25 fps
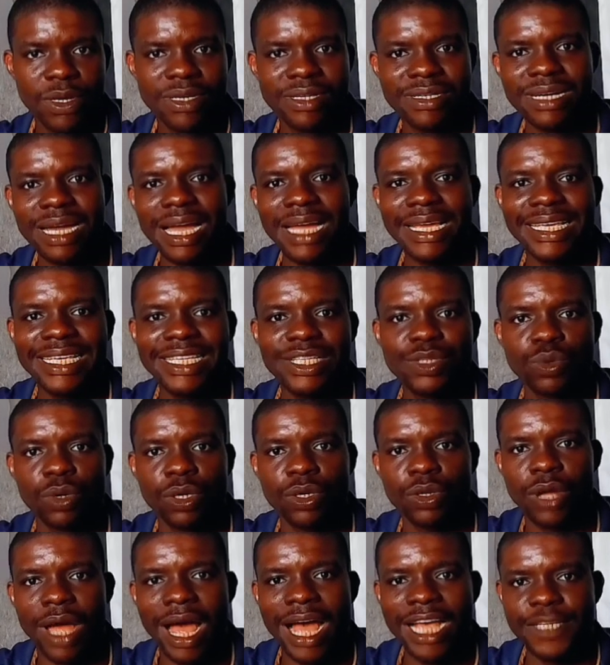Cracking is
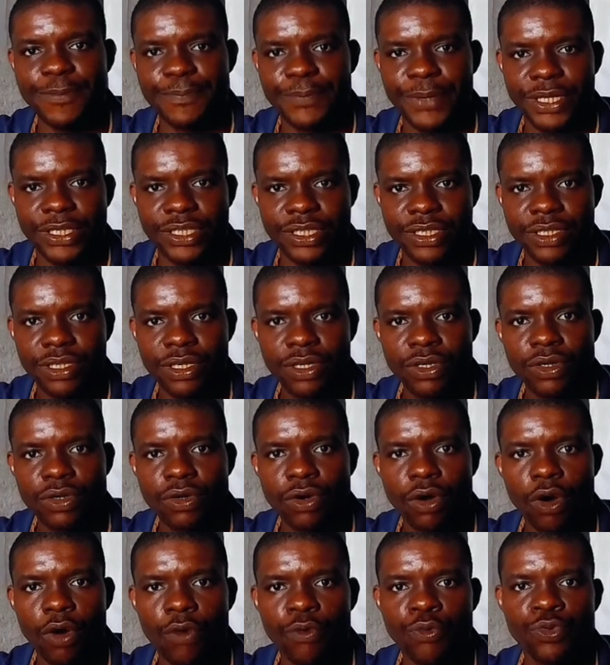one aspect
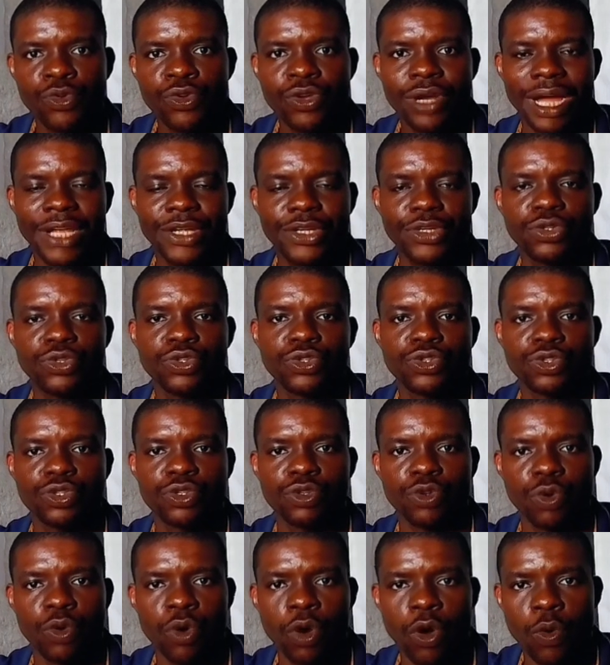you can
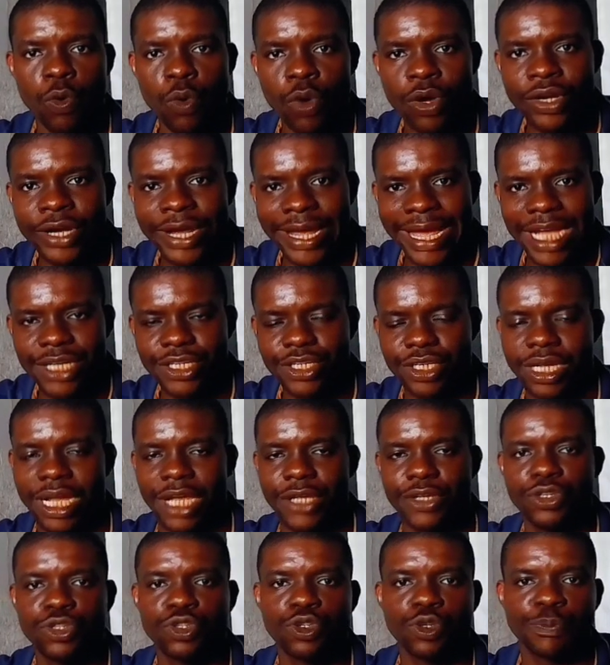use, or one reaction you
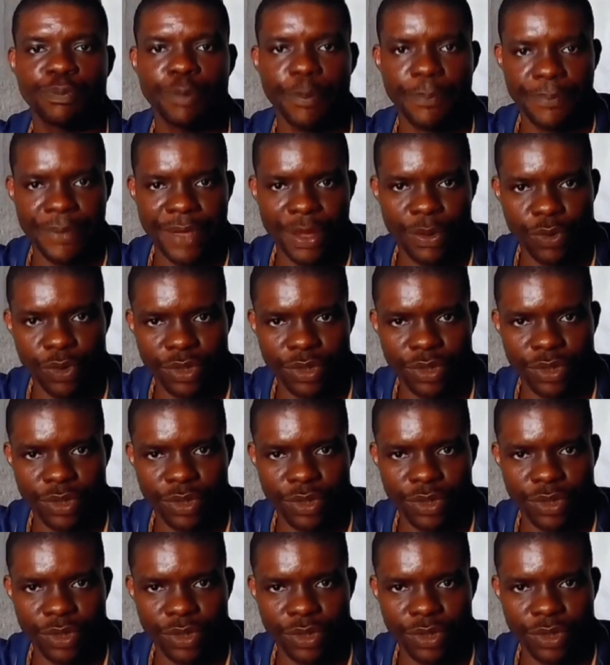can use to prepare